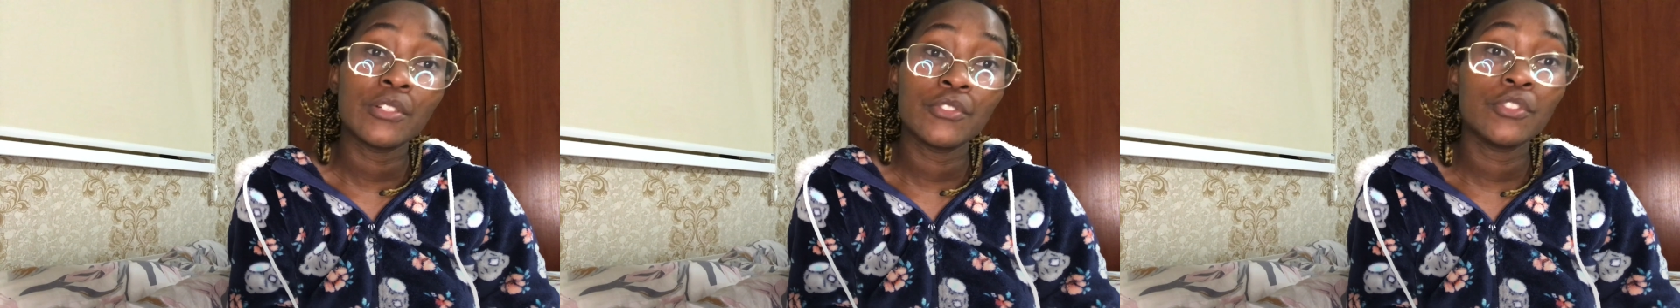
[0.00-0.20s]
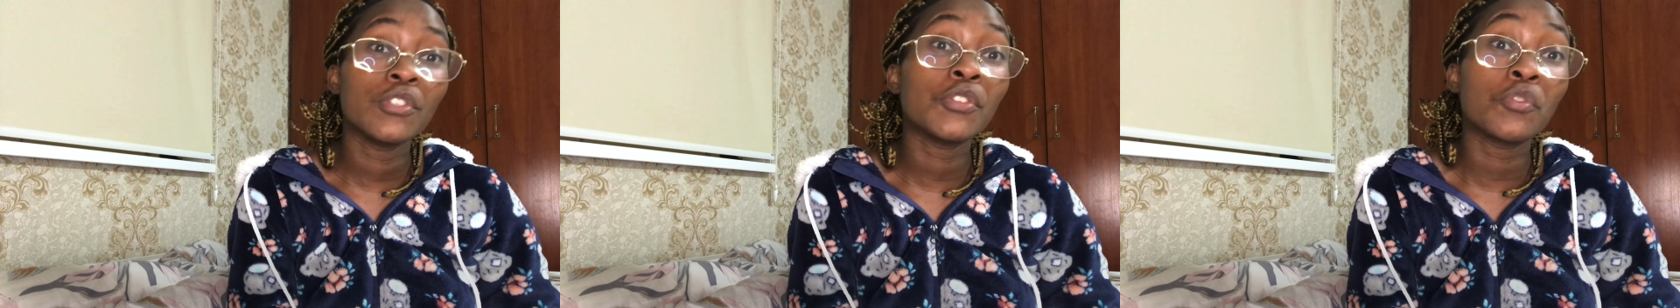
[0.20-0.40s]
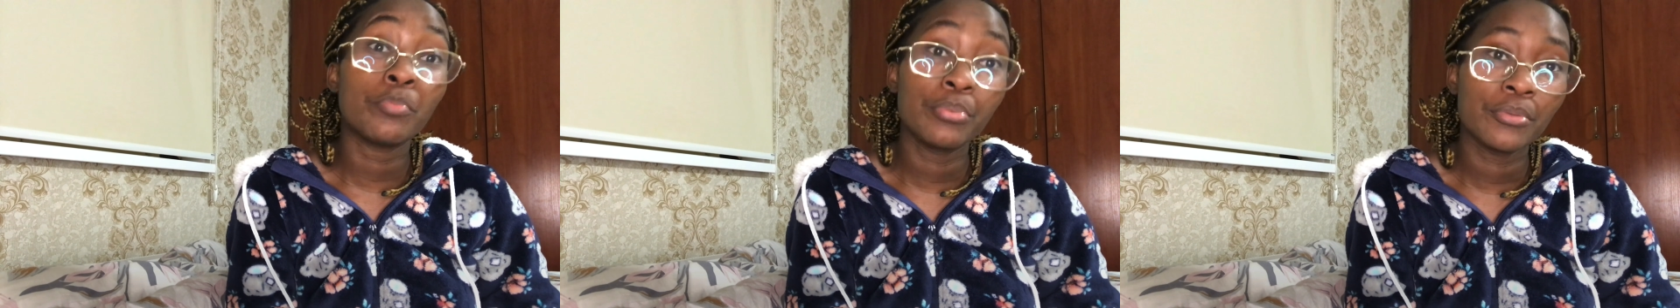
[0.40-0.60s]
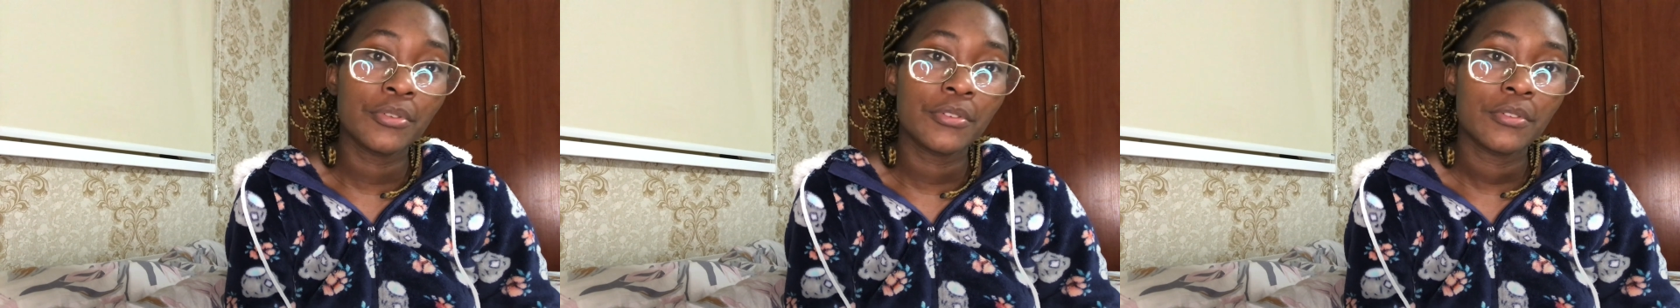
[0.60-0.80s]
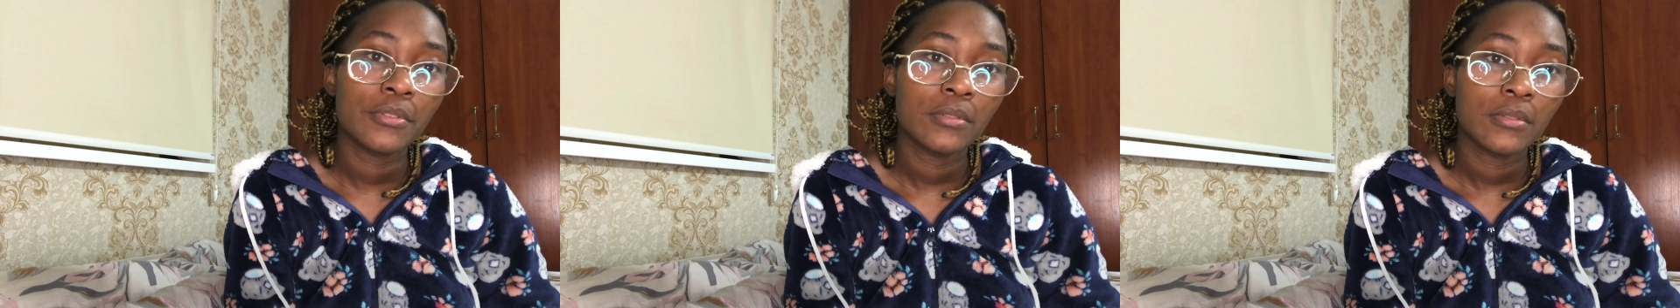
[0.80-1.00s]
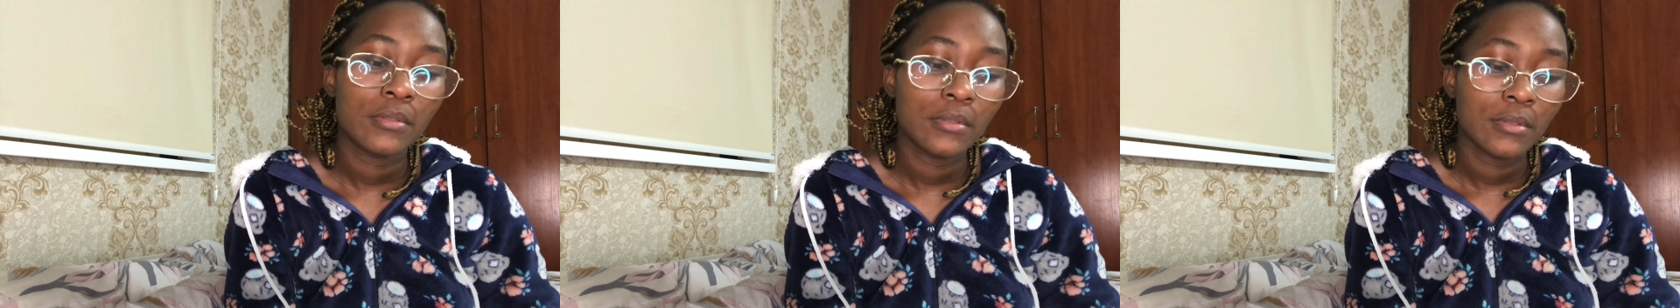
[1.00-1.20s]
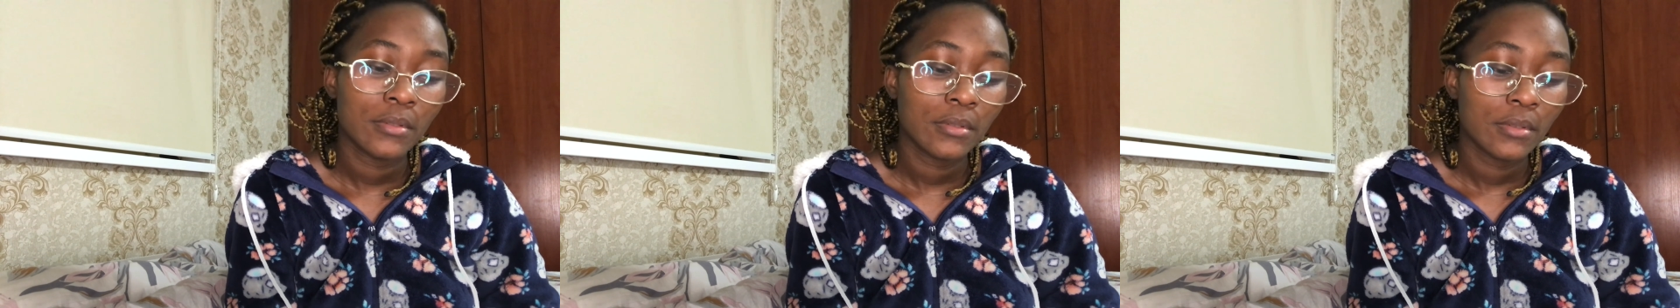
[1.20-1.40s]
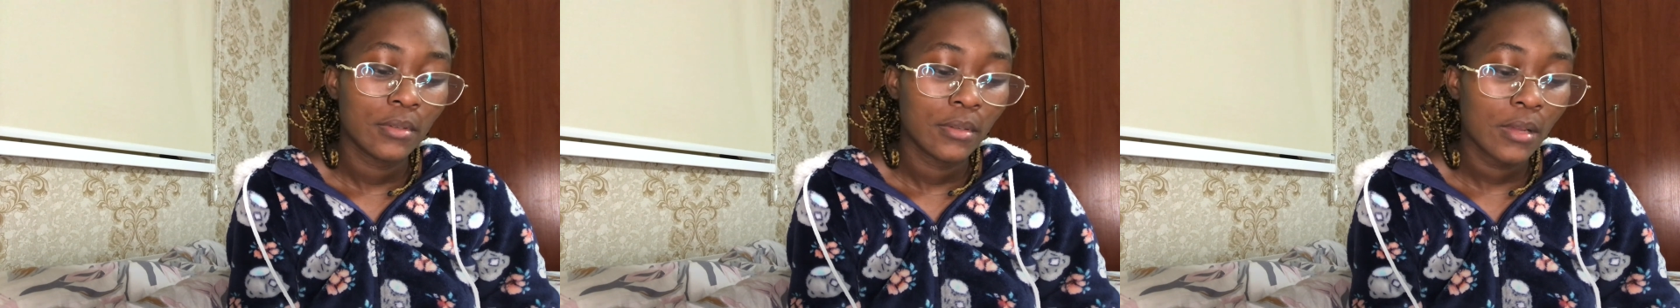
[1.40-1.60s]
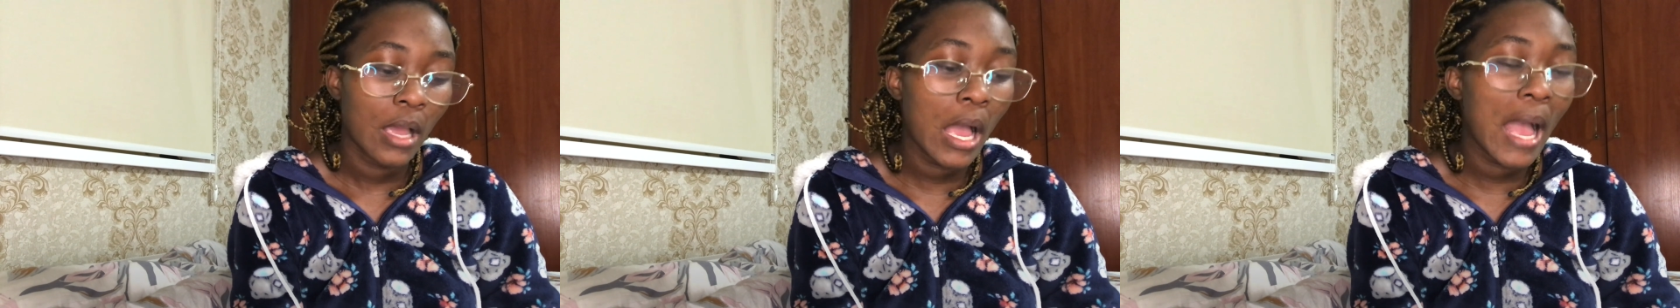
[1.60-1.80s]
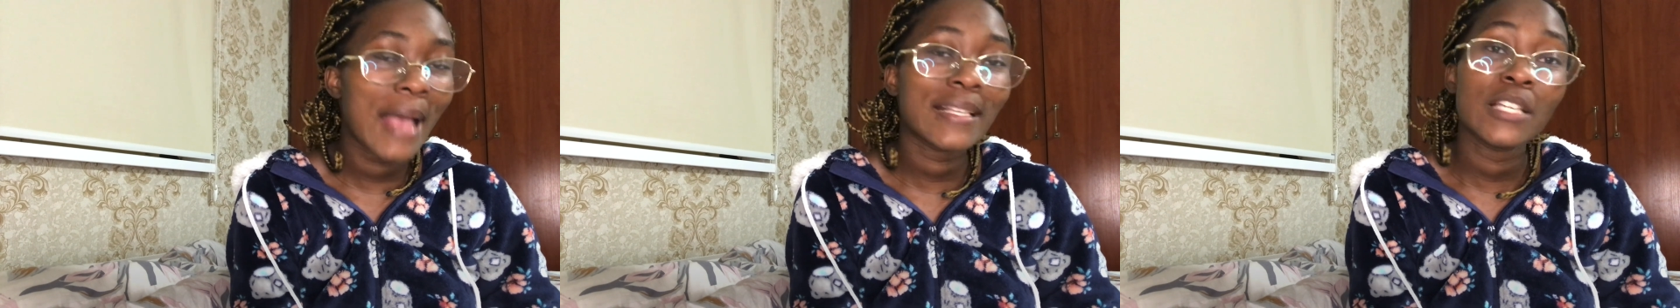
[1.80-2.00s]
you need to push.
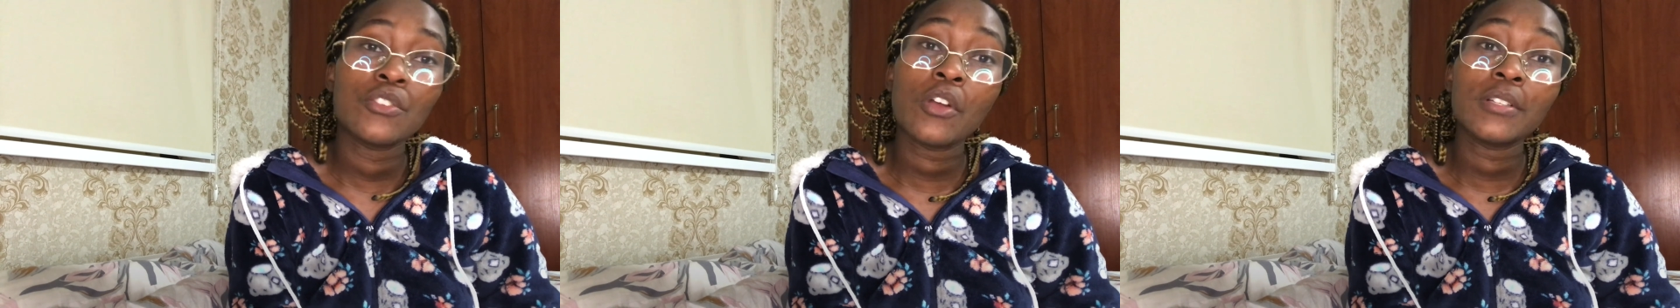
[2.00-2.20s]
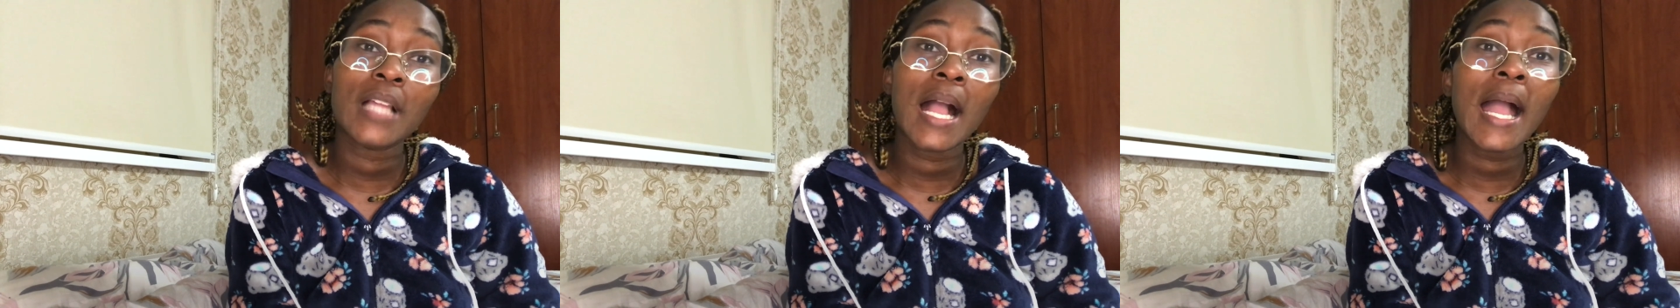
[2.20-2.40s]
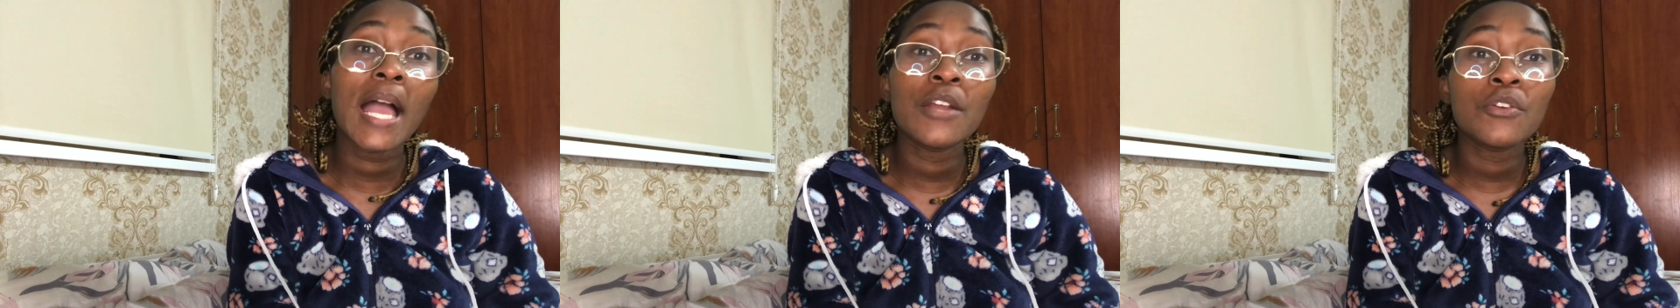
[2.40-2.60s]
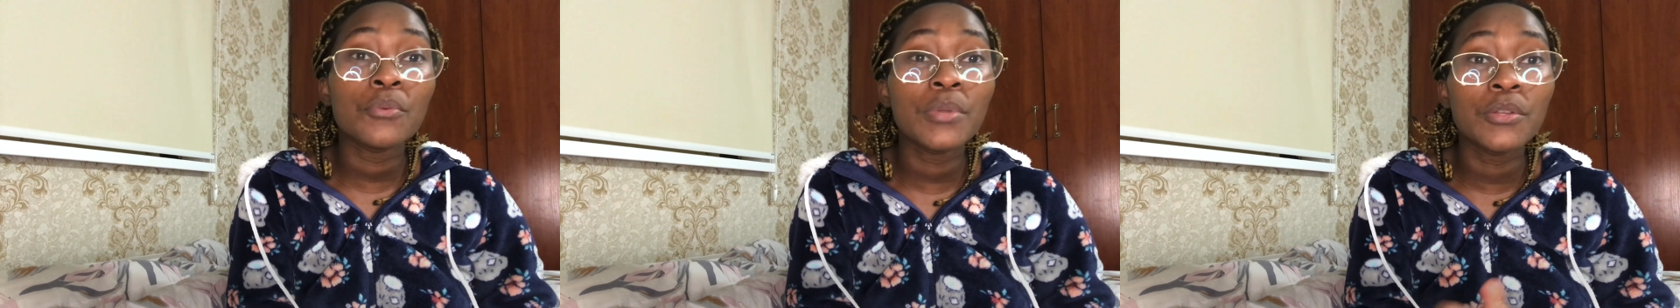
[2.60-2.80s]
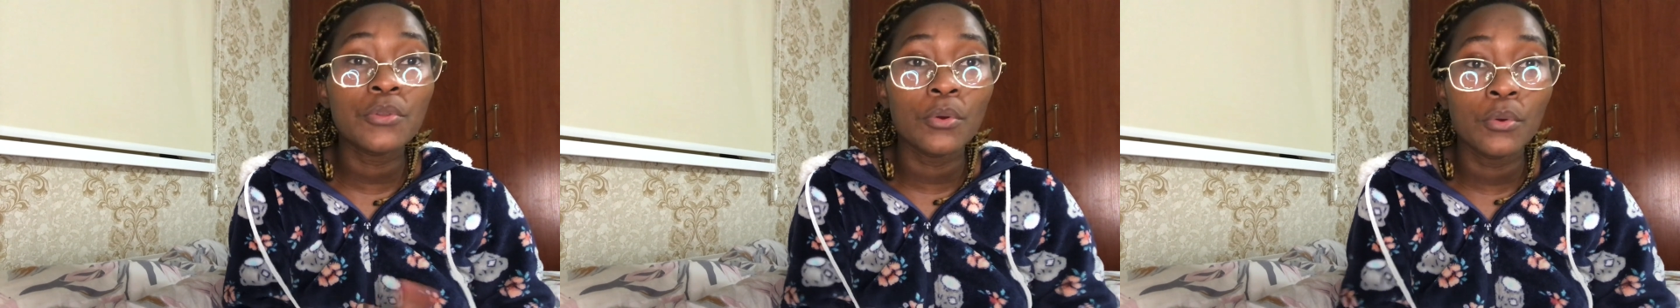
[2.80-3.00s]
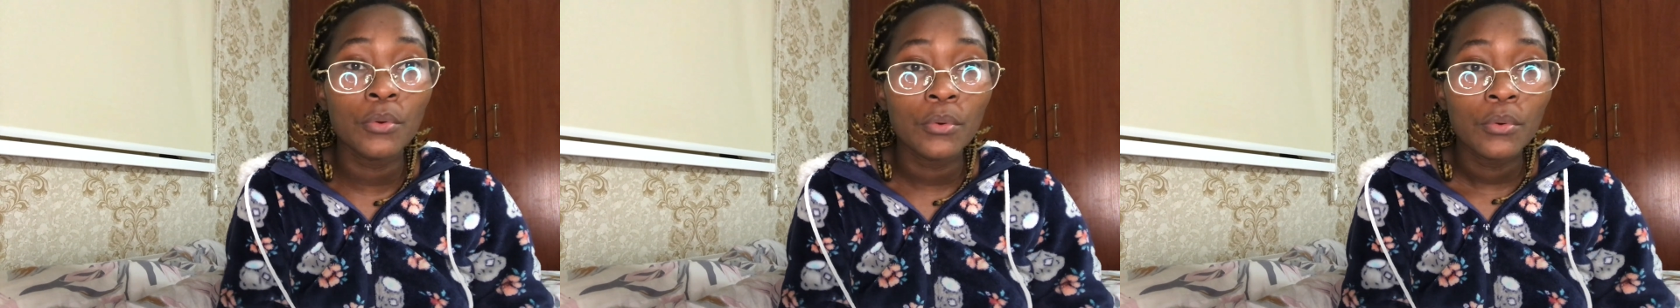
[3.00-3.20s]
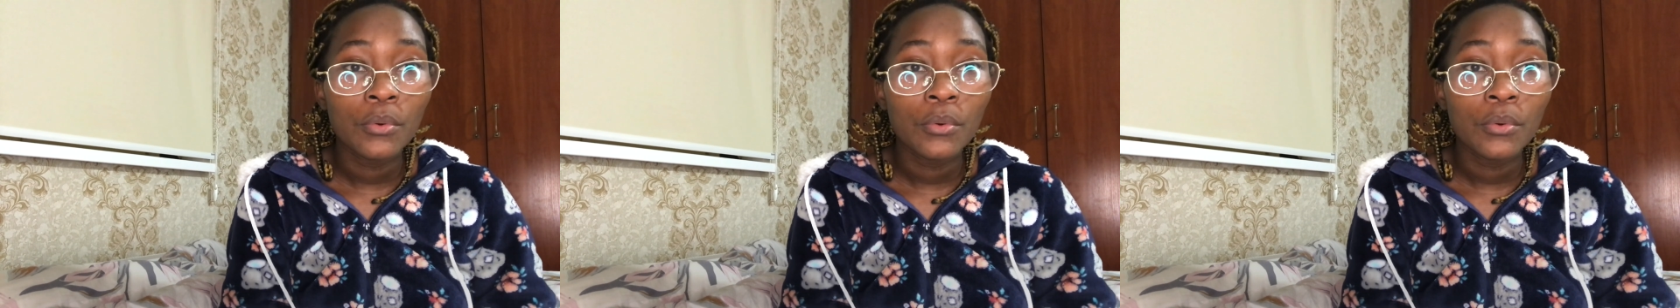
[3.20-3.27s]
I said, doctor, I can't do it though.